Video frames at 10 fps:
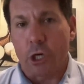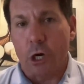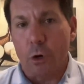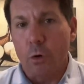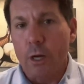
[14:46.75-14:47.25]
that
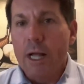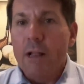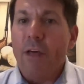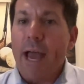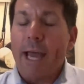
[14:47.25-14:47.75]
show
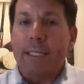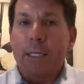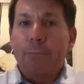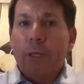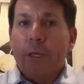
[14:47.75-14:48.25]

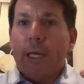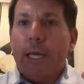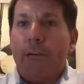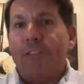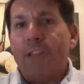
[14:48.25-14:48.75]
that
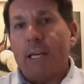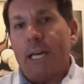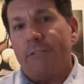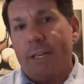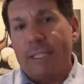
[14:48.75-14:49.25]
if
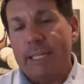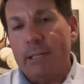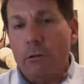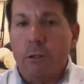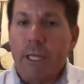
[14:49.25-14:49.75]
a
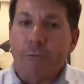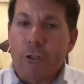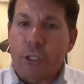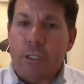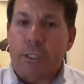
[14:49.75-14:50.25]
dealer
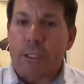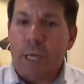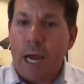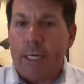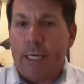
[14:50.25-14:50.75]
leverages
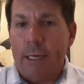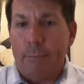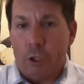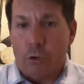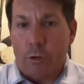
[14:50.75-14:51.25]
stock
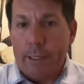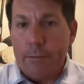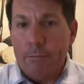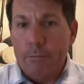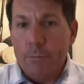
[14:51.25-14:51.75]

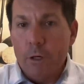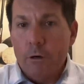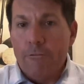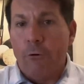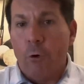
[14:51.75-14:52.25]
imagery
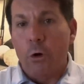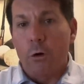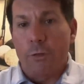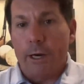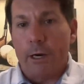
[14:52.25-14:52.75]

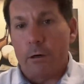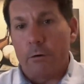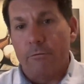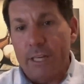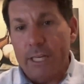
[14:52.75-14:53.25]
for
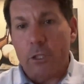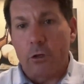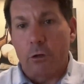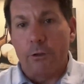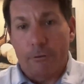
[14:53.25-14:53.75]
their
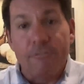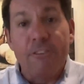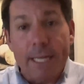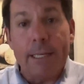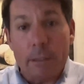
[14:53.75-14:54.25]
vehicle, their
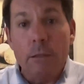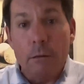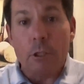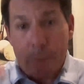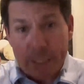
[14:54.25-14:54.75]
VIN
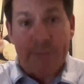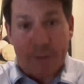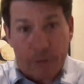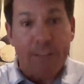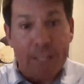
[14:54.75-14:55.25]

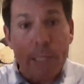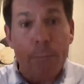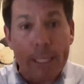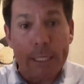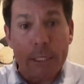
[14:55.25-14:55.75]
specifically, their
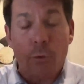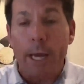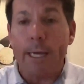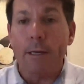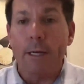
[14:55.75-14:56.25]
VDPs,
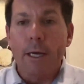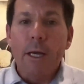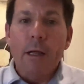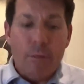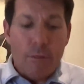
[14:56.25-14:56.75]
right?
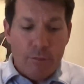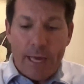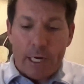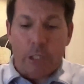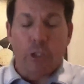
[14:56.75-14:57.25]

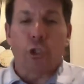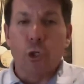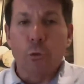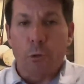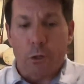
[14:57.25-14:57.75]
That a
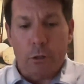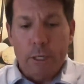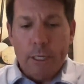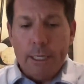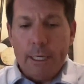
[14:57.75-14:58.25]

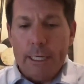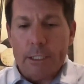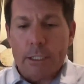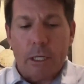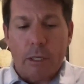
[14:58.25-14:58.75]
consumer
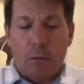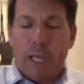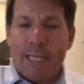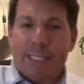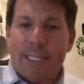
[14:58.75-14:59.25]
is
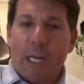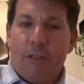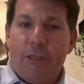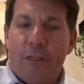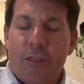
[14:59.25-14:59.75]
less
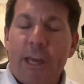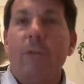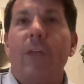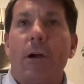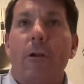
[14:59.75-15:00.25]
than
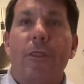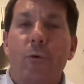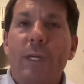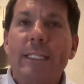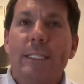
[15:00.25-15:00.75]
they are
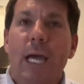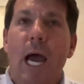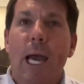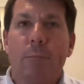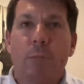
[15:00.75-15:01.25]
3
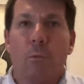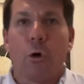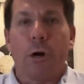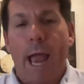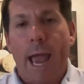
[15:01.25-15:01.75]
times
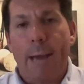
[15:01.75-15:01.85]
more